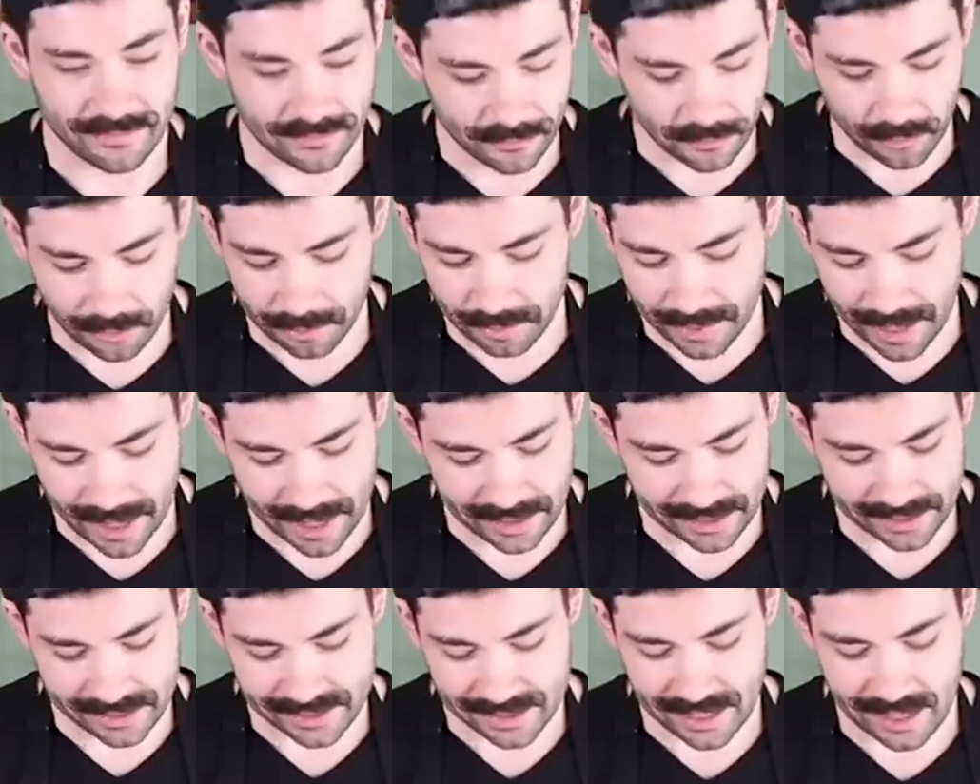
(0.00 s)
a four
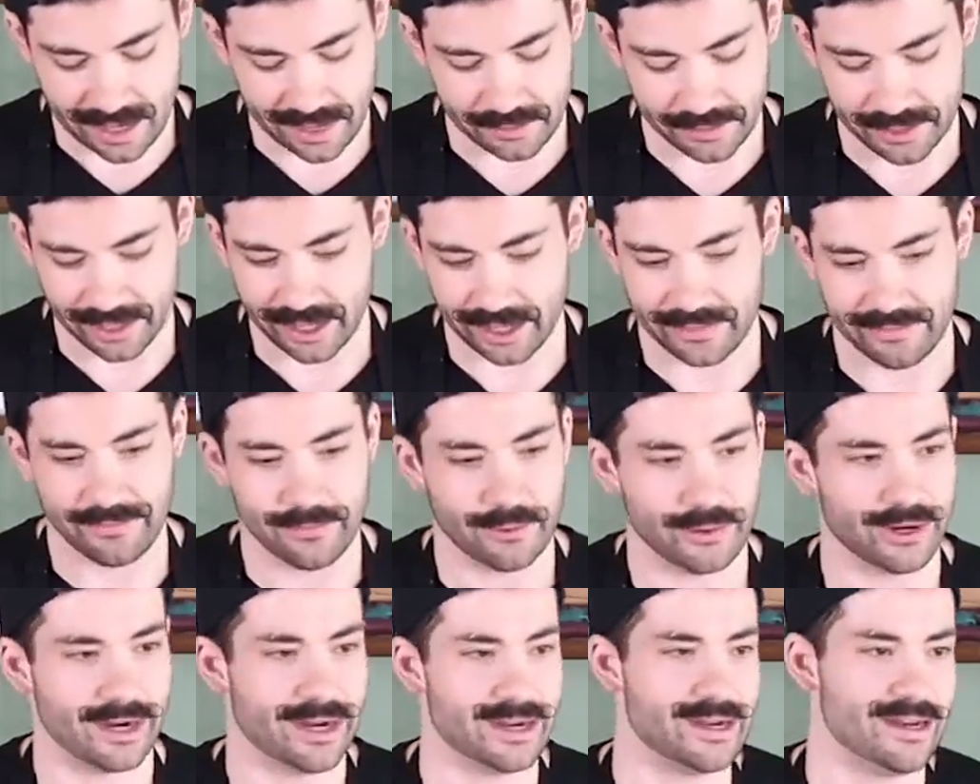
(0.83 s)
pack has gotta be like
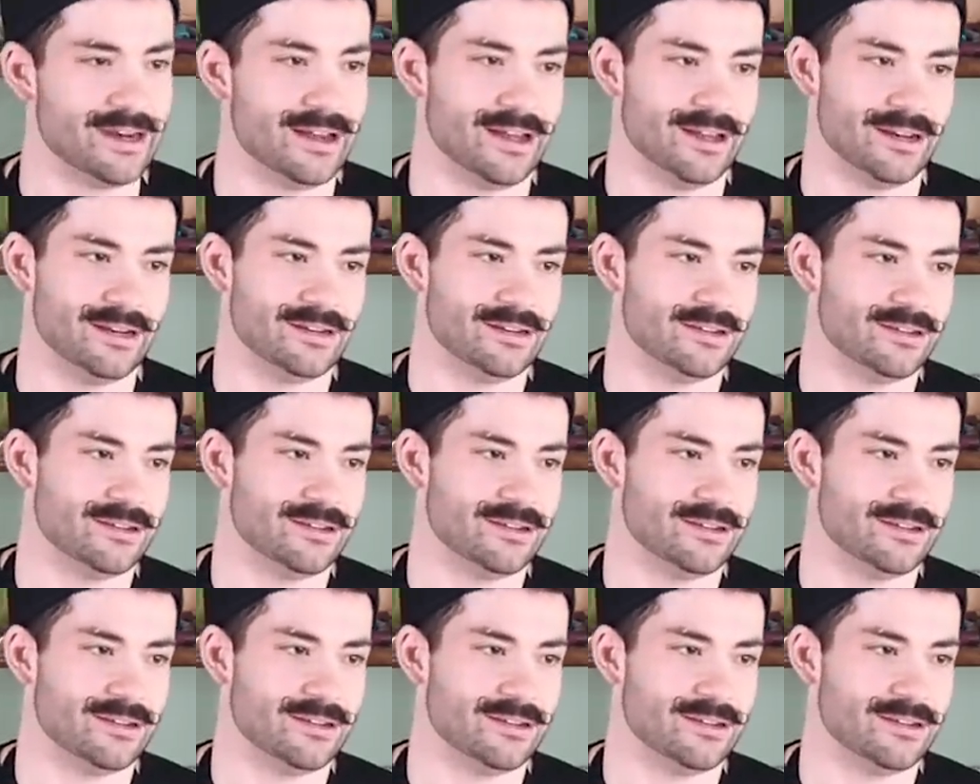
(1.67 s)
four ninety-nine.